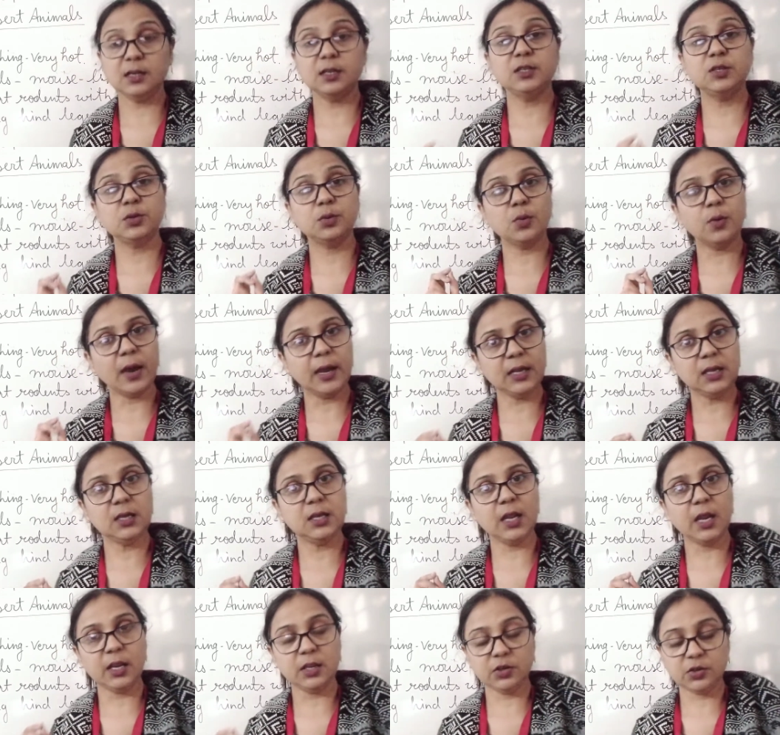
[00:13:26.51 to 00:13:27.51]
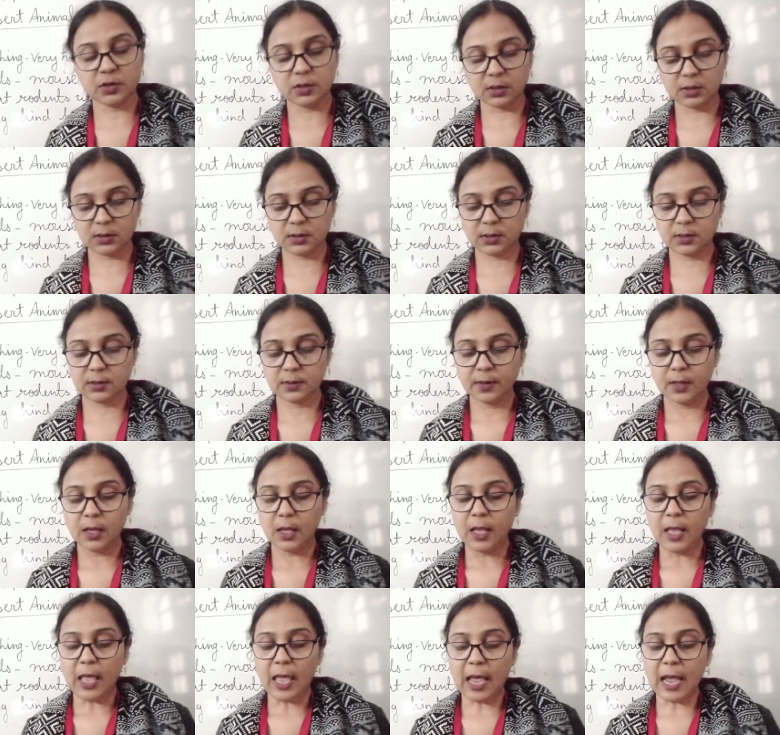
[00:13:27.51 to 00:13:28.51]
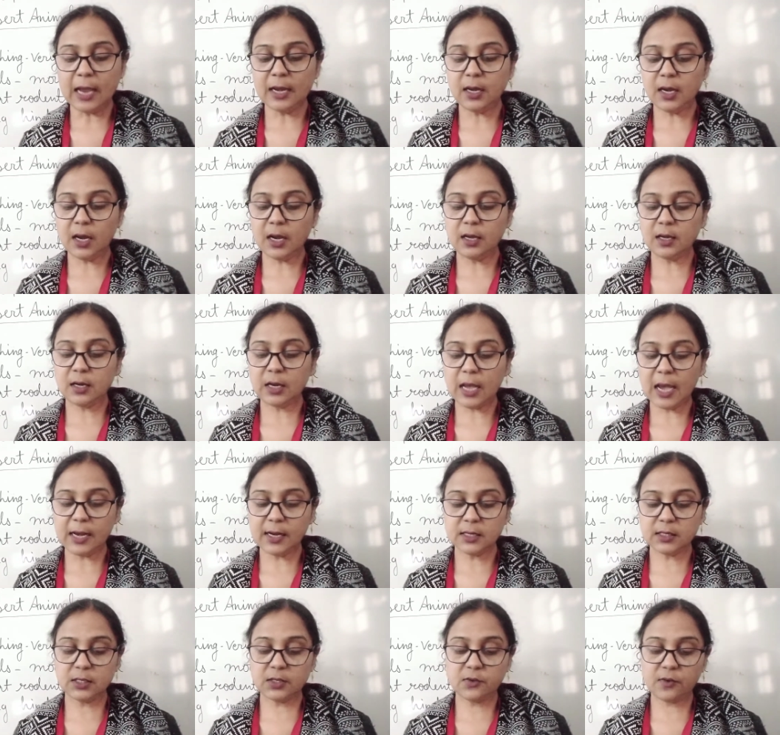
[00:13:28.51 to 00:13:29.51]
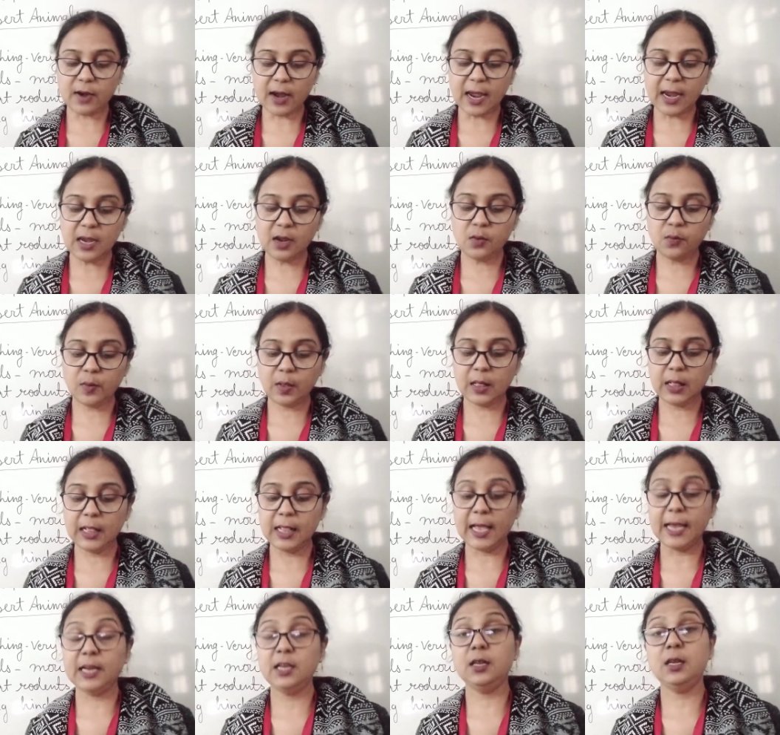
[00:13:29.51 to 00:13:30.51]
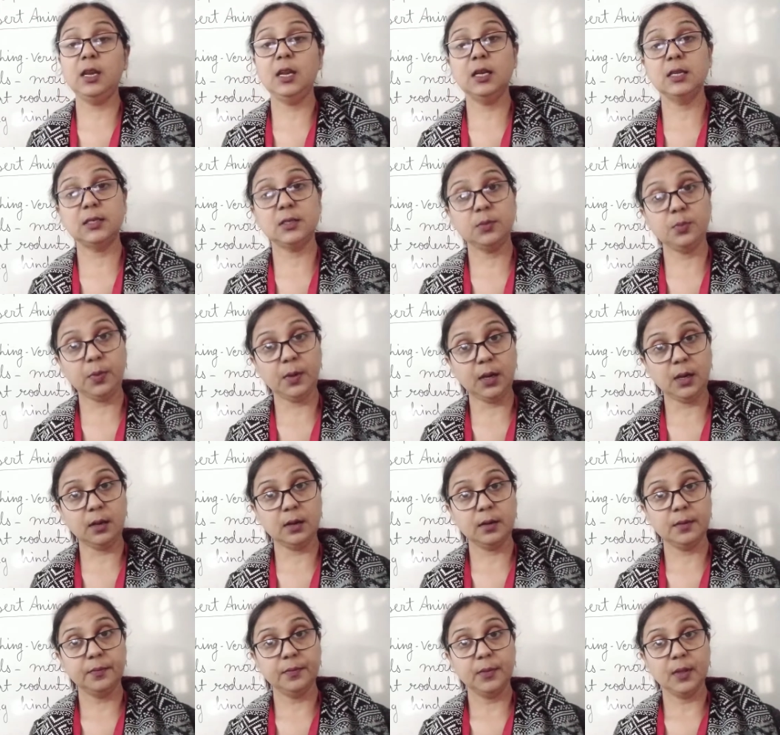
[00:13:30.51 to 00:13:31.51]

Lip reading: It's quite dangerous, and it can strike with lightning speed.